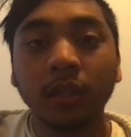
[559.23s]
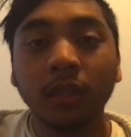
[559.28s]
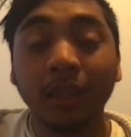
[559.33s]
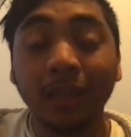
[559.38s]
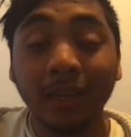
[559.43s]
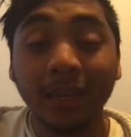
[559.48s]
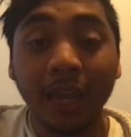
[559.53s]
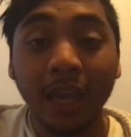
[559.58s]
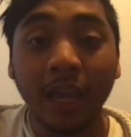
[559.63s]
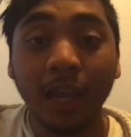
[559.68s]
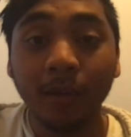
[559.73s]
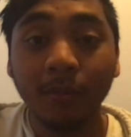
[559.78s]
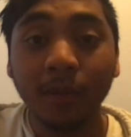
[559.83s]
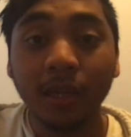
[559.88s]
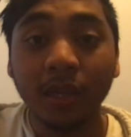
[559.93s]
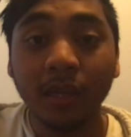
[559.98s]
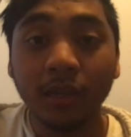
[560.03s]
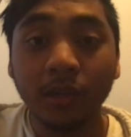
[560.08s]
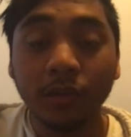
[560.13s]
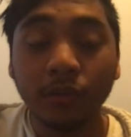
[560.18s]
the game
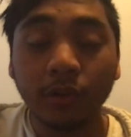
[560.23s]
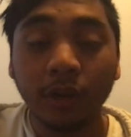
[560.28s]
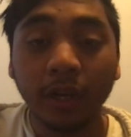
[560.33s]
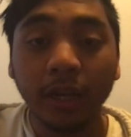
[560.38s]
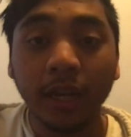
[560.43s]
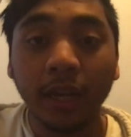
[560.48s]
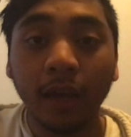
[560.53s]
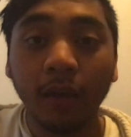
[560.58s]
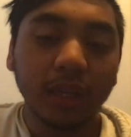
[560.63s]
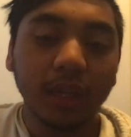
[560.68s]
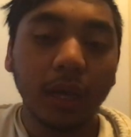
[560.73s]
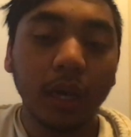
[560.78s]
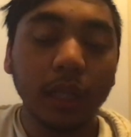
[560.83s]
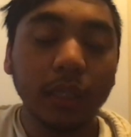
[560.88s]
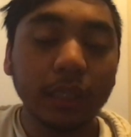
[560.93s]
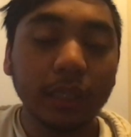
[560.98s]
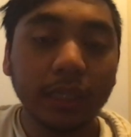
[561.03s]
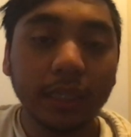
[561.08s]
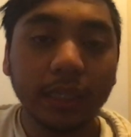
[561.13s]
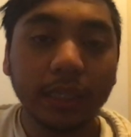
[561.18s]
is right now.
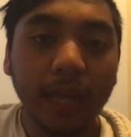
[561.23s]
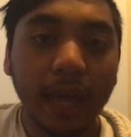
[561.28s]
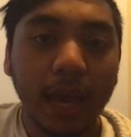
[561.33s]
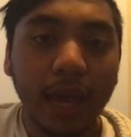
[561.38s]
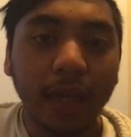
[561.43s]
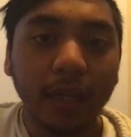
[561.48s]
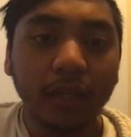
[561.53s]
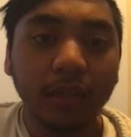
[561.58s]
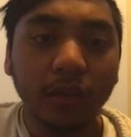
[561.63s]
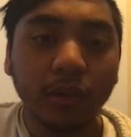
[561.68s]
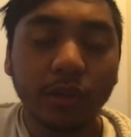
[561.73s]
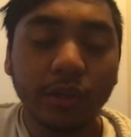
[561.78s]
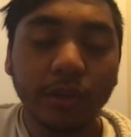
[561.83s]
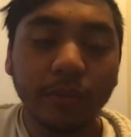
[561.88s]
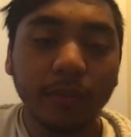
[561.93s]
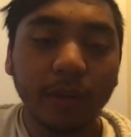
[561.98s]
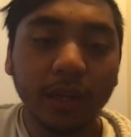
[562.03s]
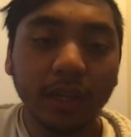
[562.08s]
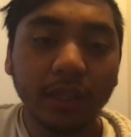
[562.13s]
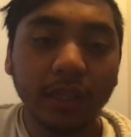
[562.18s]
Other than that, those are
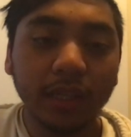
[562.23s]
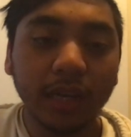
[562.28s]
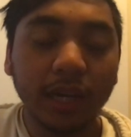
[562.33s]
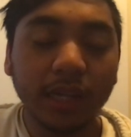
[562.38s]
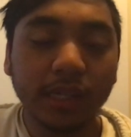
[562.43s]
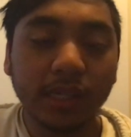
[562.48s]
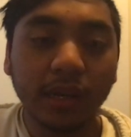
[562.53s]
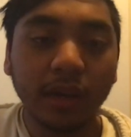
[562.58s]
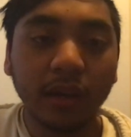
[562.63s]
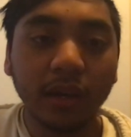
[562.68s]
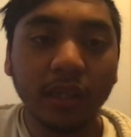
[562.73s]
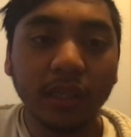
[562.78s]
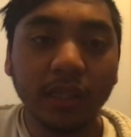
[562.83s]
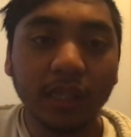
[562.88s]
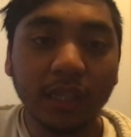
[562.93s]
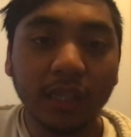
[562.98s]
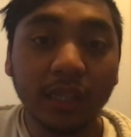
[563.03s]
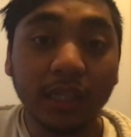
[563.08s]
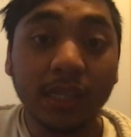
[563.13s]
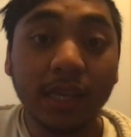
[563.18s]
my thoughts on
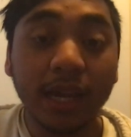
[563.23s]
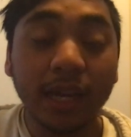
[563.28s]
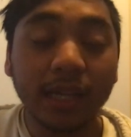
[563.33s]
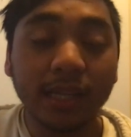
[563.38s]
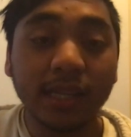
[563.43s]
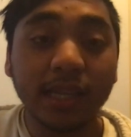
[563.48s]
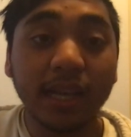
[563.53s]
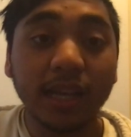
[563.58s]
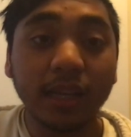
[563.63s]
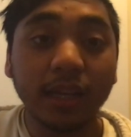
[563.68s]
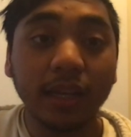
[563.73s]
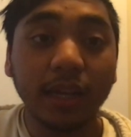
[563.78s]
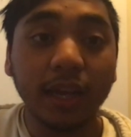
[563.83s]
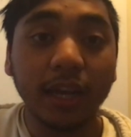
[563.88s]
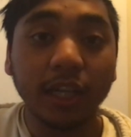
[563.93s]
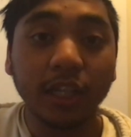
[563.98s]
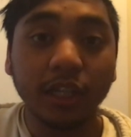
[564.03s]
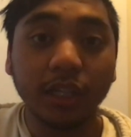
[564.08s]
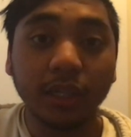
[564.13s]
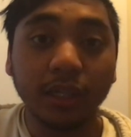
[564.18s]
the decks that could
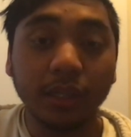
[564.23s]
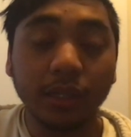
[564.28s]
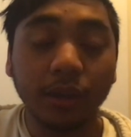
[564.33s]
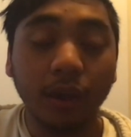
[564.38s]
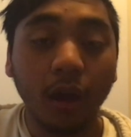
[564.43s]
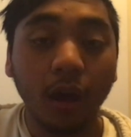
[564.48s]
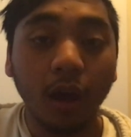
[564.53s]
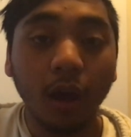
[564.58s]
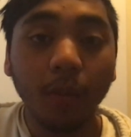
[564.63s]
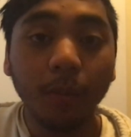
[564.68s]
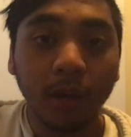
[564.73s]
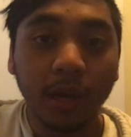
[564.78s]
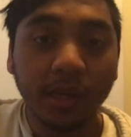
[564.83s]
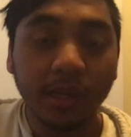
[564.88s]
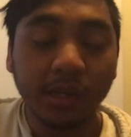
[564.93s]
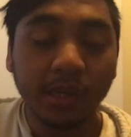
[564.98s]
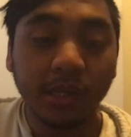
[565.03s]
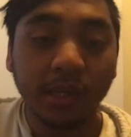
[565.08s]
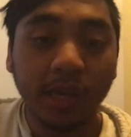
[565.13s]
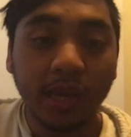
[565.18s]
actually top
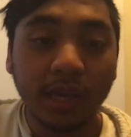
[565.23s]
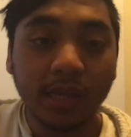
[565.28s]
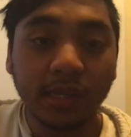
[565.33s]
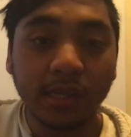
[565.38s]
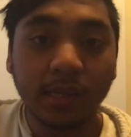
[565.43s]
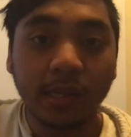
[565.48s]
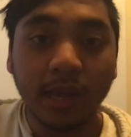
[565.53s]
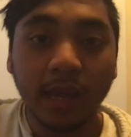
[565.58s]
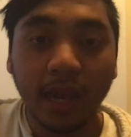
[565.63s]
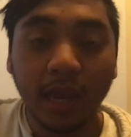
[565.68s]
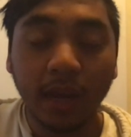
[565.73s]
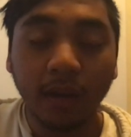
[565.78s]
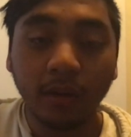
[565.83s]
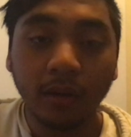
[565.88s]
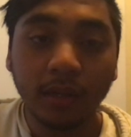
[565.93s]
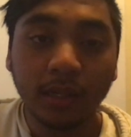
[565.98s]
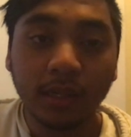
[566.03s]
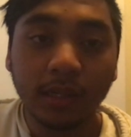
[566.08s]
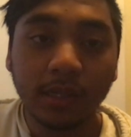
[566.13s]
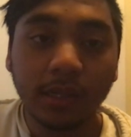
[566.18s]
YCS
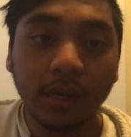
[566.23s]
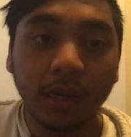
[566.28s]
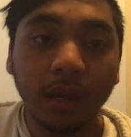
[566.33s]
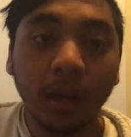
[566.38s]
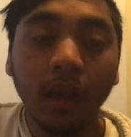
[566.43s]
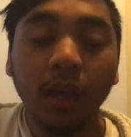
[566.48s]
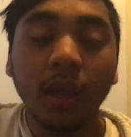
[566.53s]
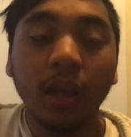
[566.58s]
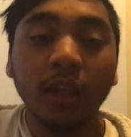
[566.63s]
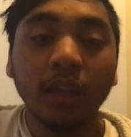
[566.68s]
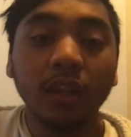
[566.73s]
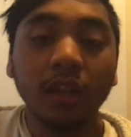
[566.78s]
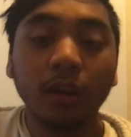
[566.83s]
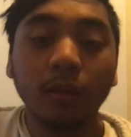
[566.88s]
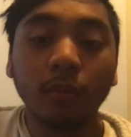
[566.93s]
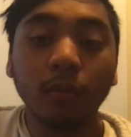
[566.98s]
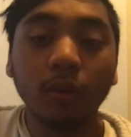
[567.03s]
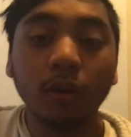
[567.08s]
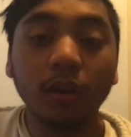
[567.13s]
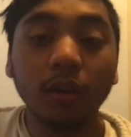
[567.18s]
Niagara this year.
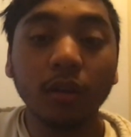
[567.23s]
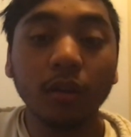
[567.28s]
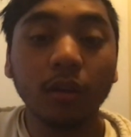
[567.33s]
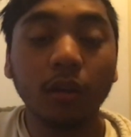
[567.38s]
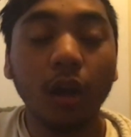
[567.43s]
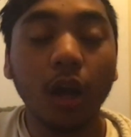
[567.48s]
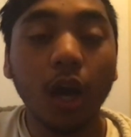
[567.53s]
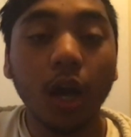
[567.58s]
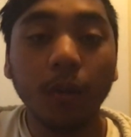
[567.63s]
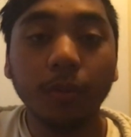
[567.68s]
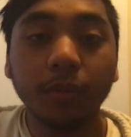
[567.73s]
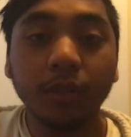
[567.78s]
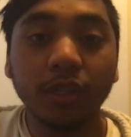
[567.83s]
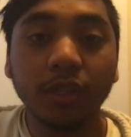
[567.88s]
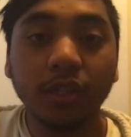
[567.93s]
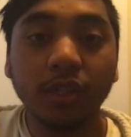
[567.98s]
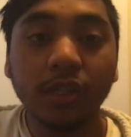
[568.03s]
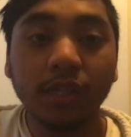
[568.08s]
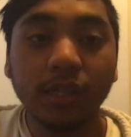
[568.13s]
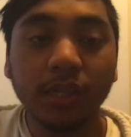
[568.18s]
There were other
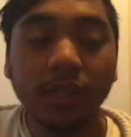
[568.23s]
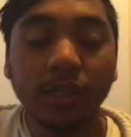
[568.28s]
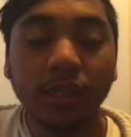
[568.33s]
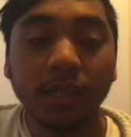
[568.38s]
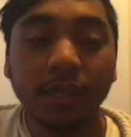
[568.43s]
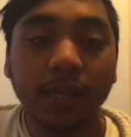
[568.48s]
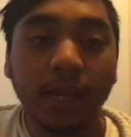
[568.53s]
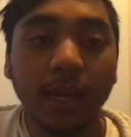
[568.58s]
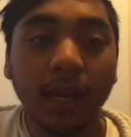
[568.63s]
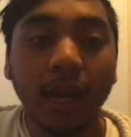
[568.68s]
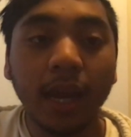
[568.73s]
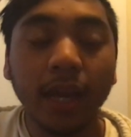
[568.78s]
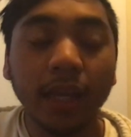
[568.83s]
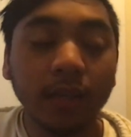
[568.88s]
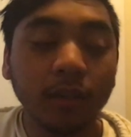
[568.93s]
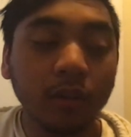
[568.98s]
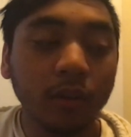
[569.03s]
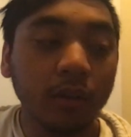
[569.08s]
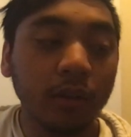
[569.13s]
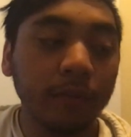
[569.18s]
options, it's just that I
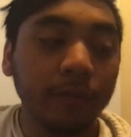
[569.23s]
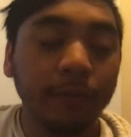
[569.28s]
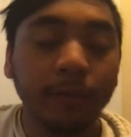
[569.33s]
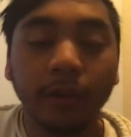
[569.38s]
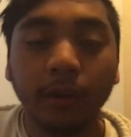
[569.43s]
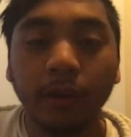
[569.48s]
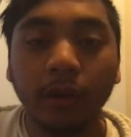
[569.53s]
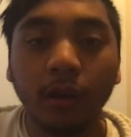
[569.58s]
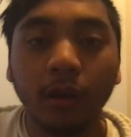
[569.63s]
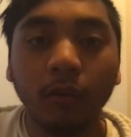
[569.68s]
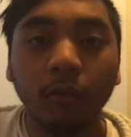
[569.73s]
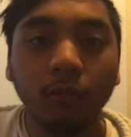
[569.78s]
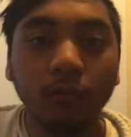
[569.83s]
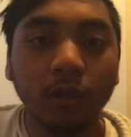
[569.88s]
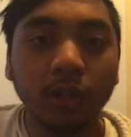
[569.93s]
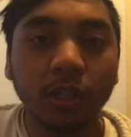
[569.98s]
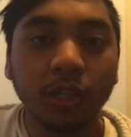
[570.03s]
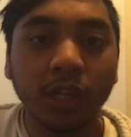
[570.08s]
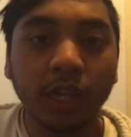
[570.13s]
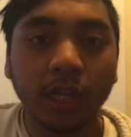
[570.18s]
couldn't figure out
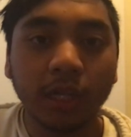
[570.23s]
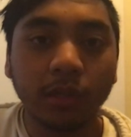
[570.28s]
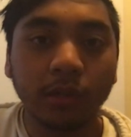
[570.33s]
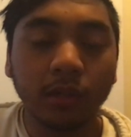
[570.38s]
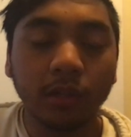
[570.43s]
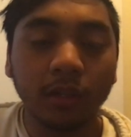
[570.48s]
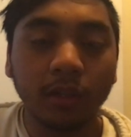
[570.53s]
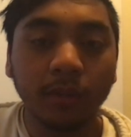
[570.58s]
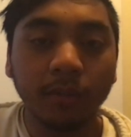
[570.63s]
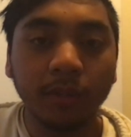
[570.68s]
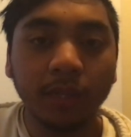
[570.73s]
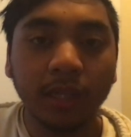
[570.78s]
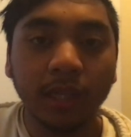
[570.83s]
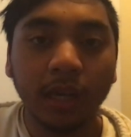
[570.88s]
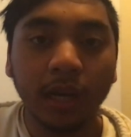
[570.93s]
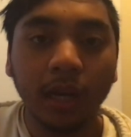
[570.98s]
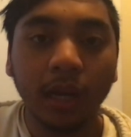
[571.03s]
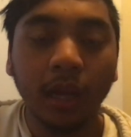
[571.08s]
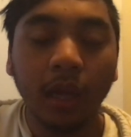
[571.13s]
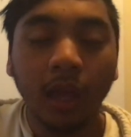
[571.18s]
which decks are going to be there.